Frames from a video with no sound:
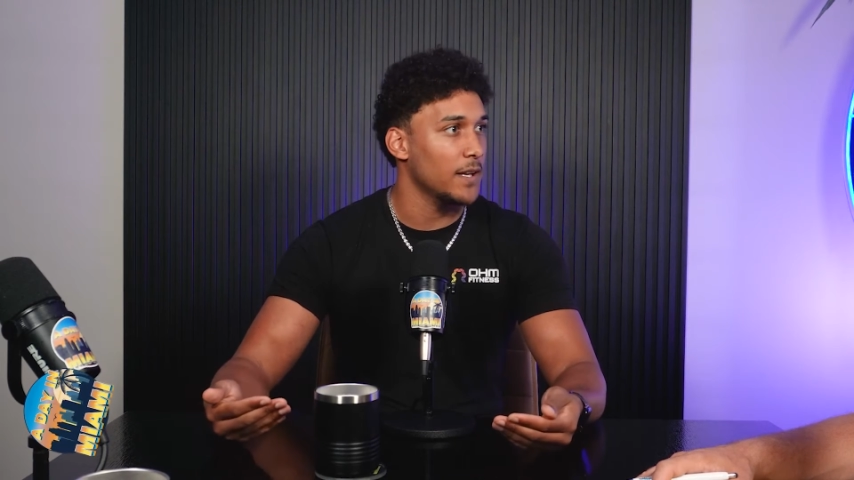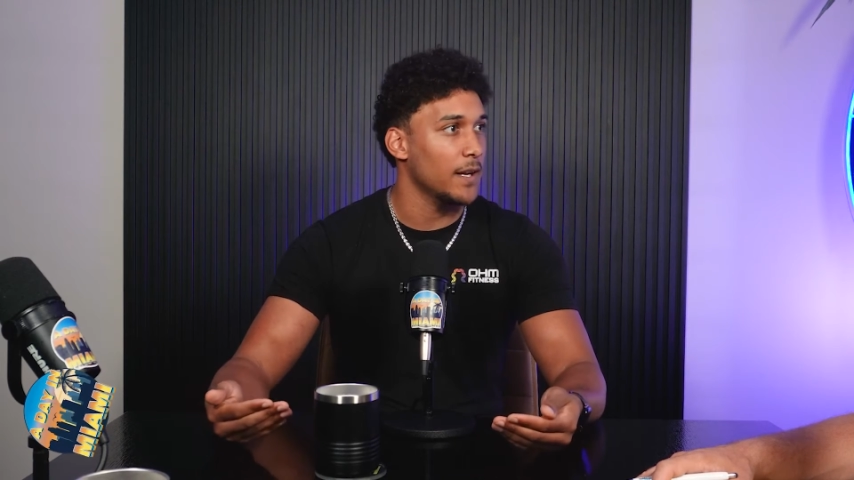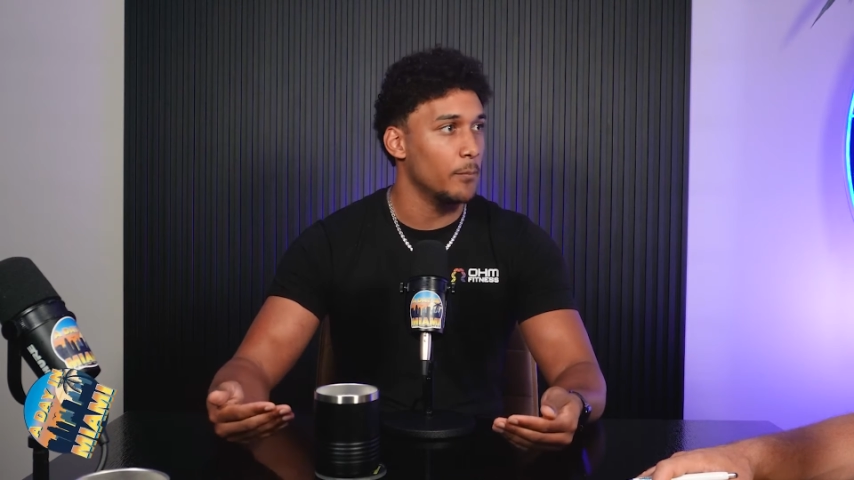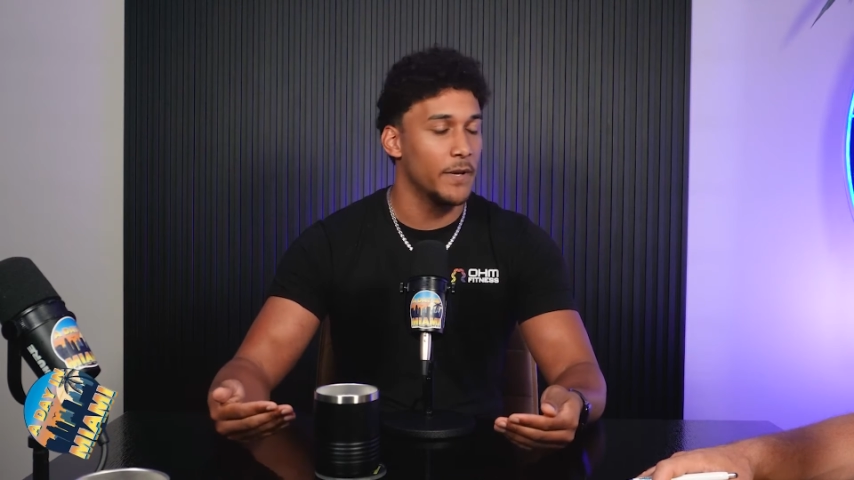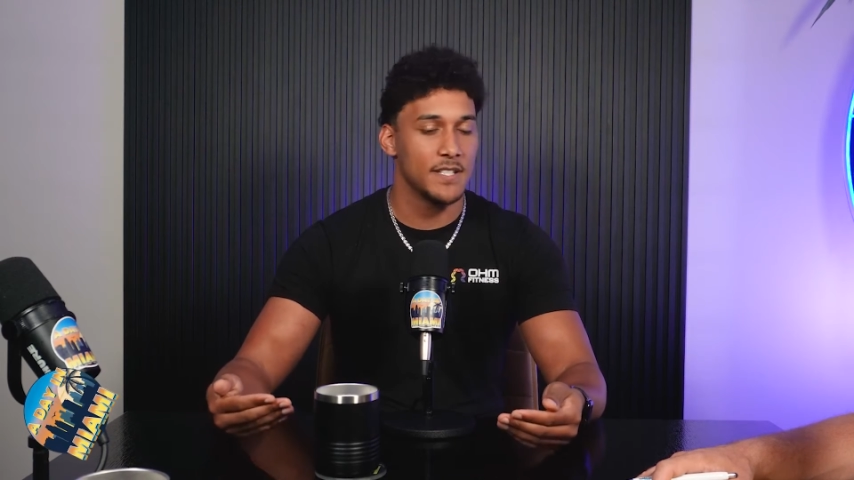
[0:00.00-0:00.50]
You
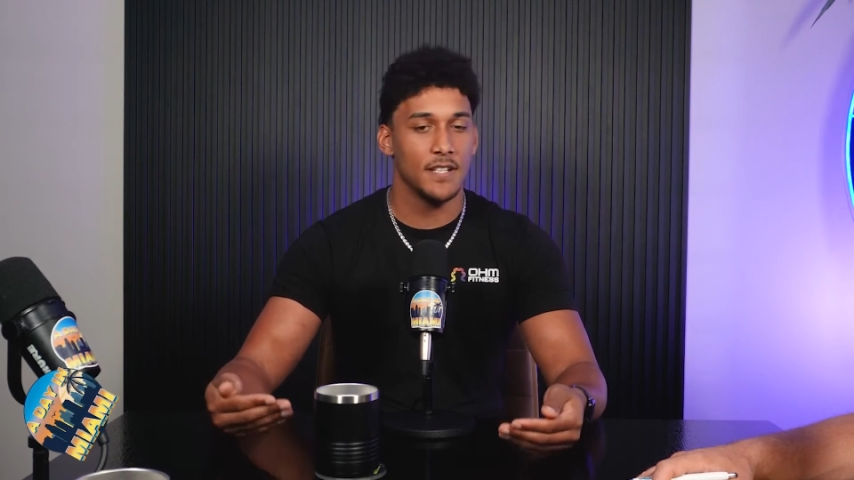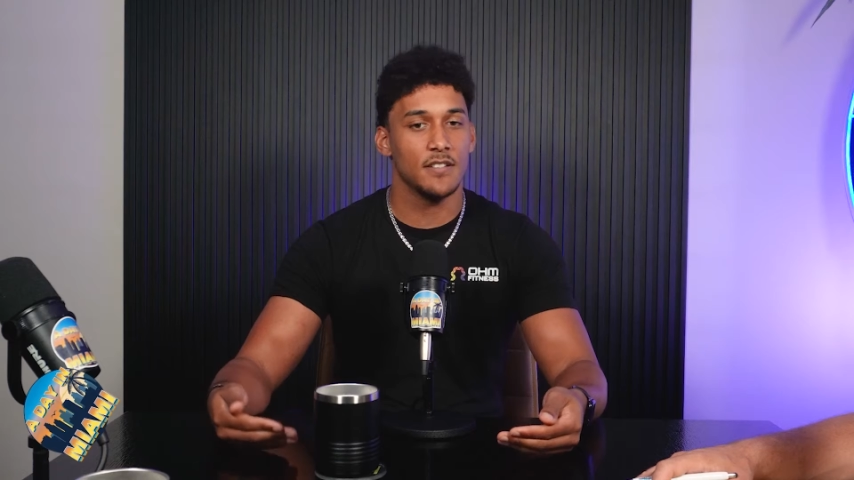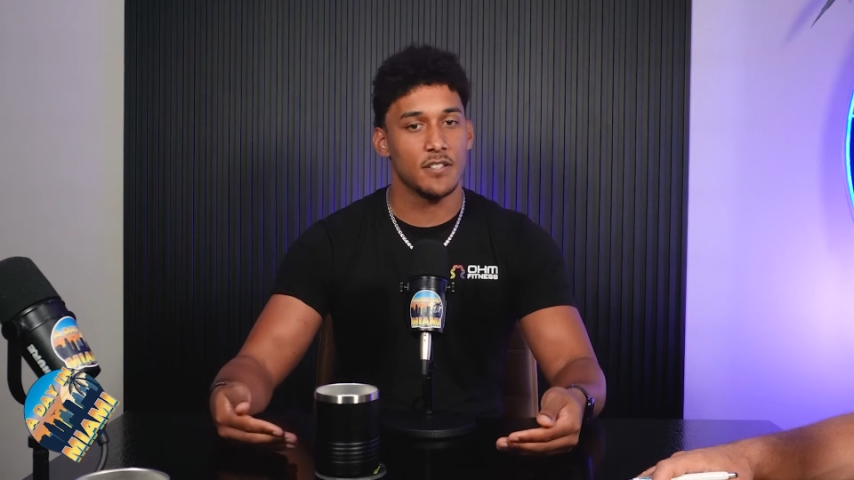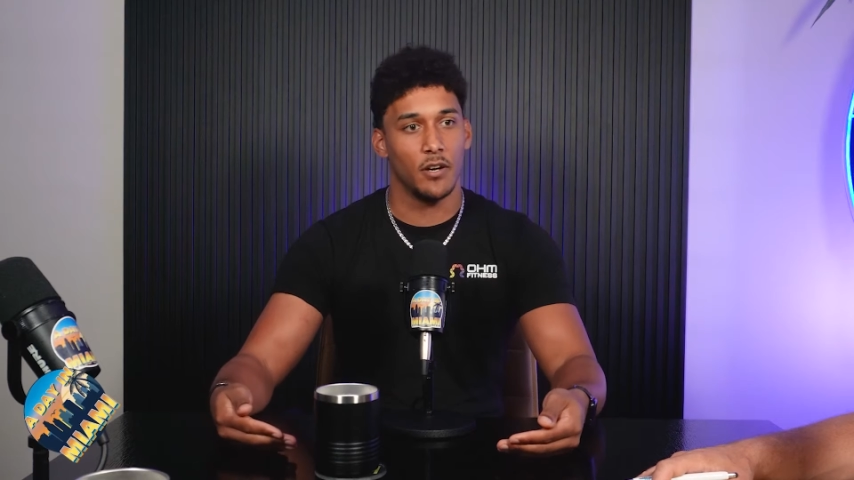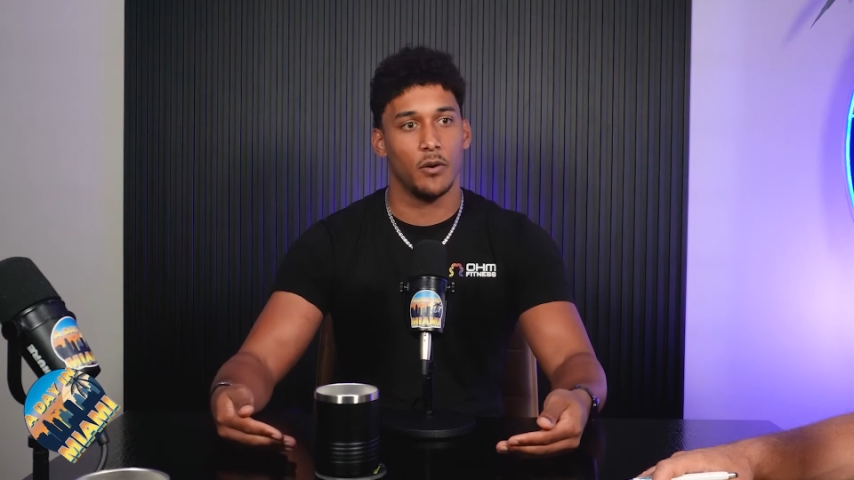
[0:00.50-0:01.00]
get busy.
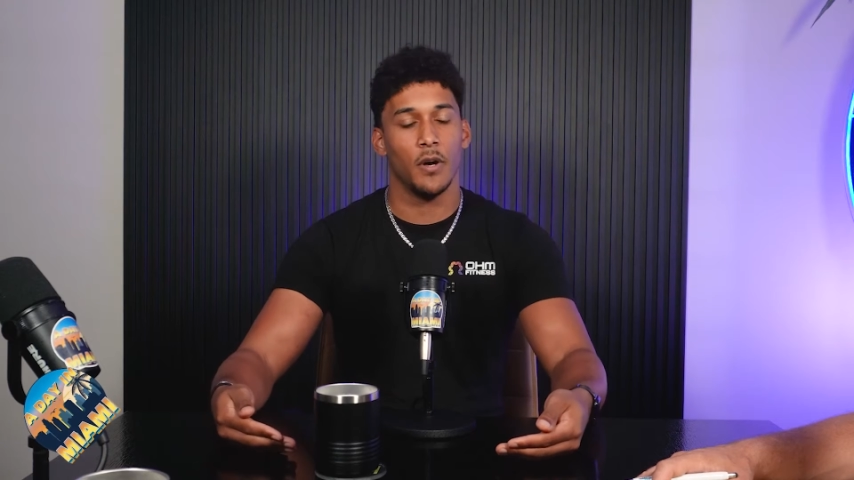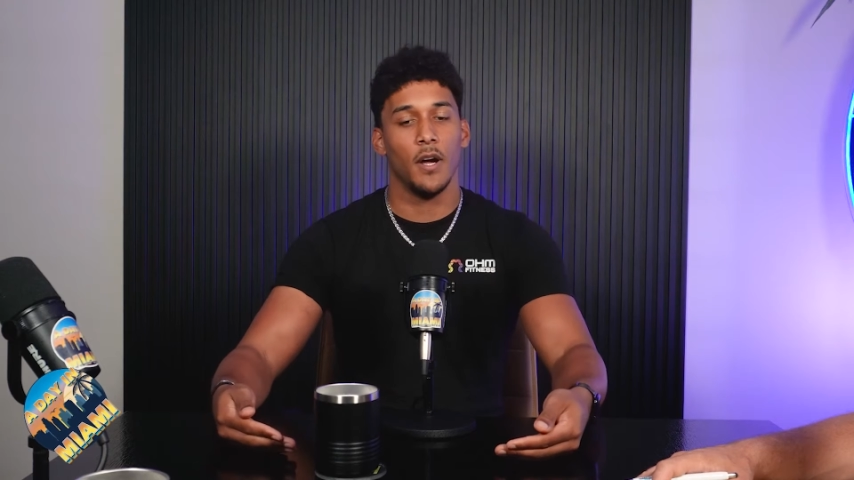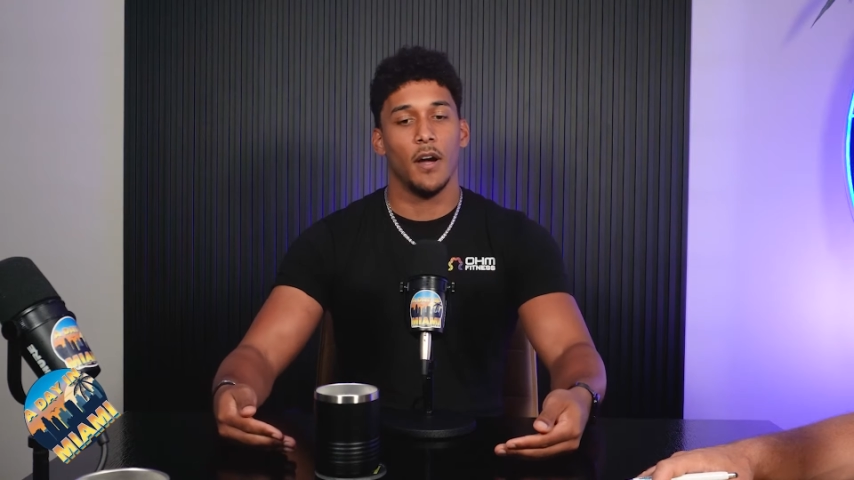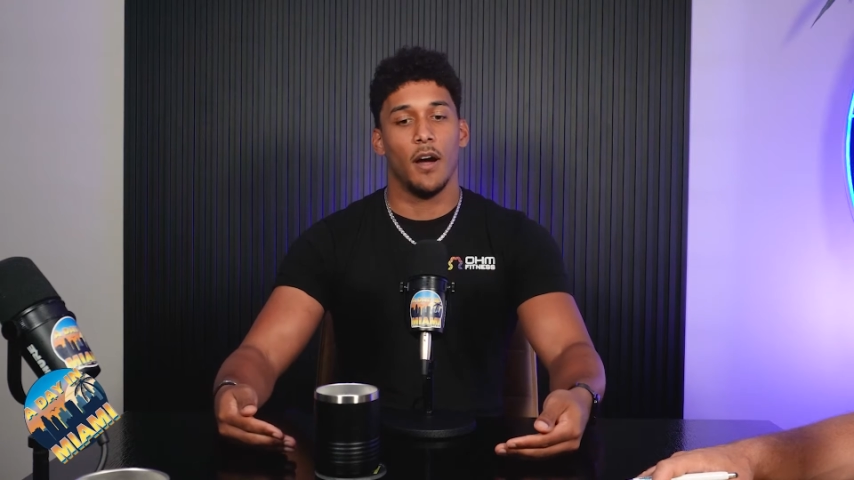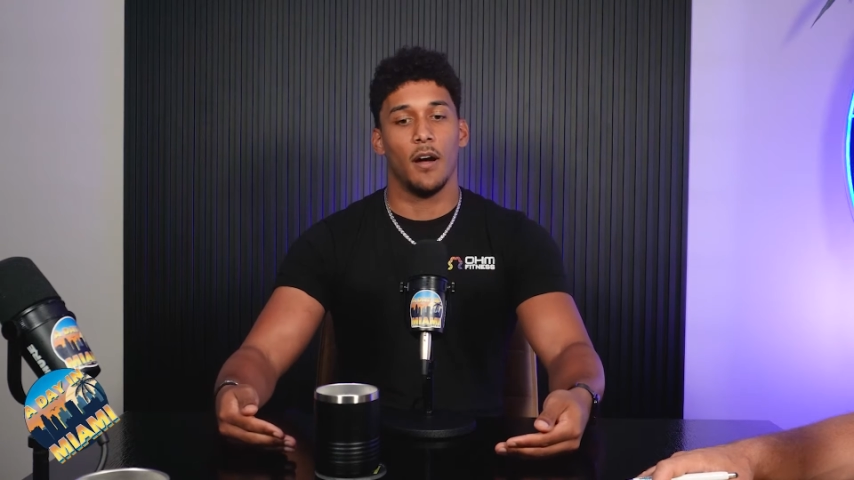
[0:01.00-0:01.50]
So
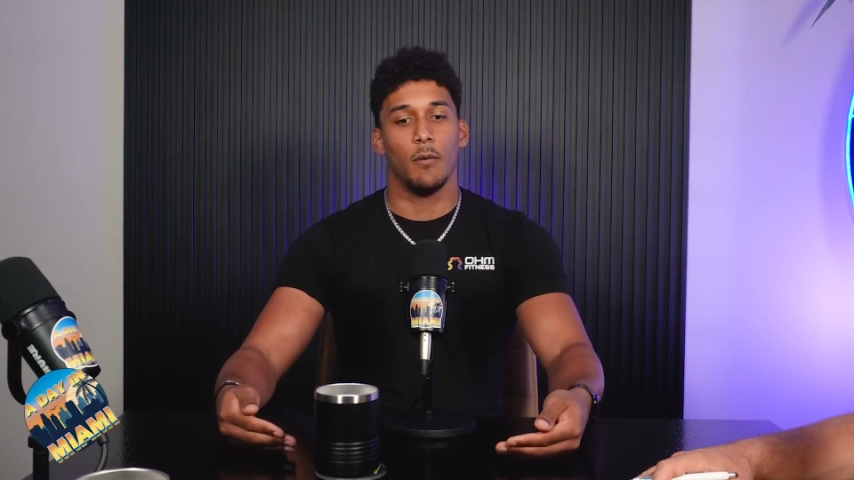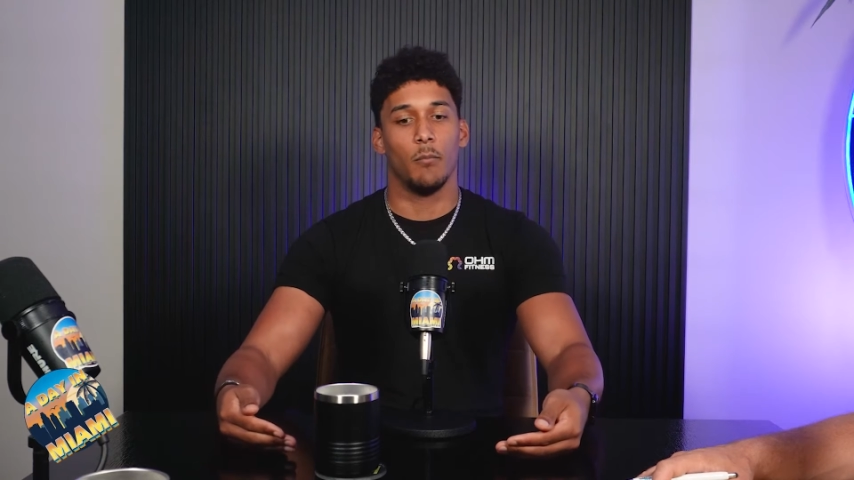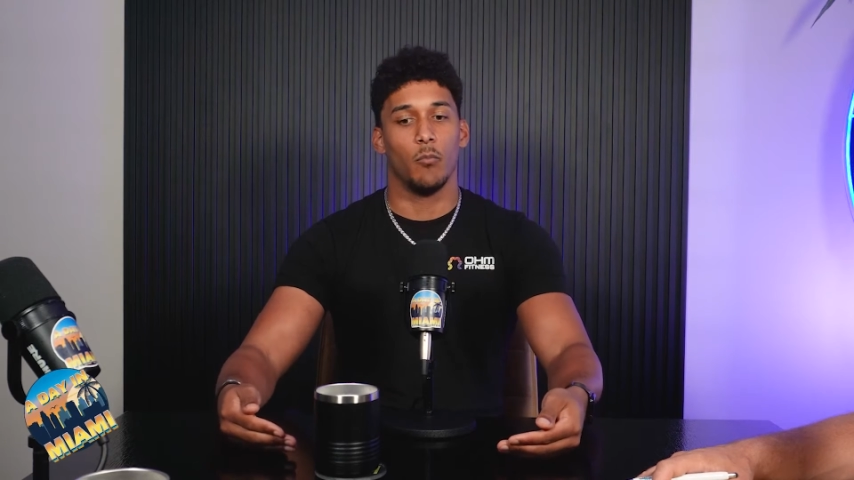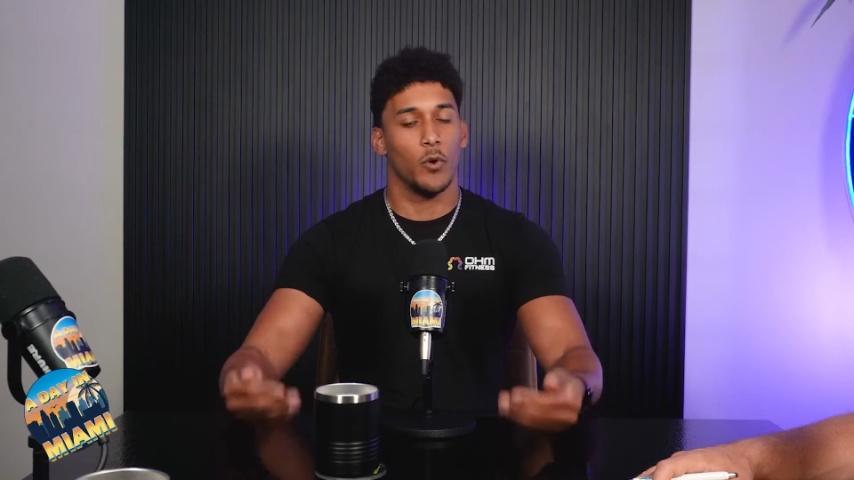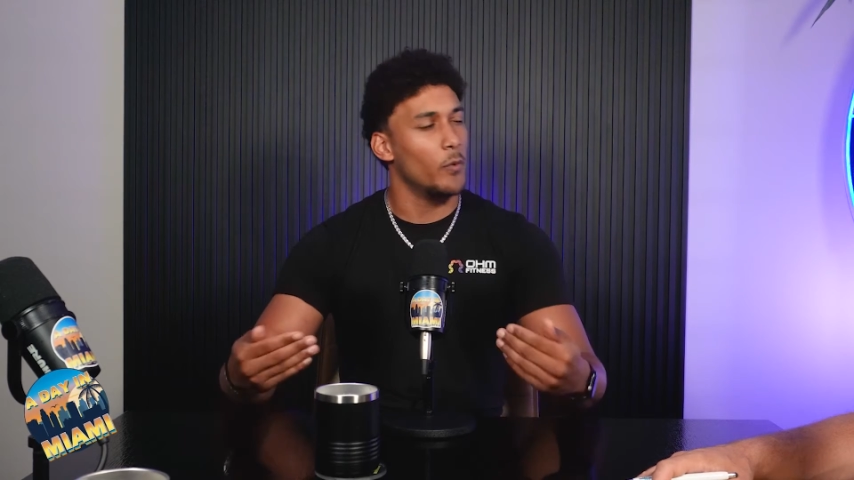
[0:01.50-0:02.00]
we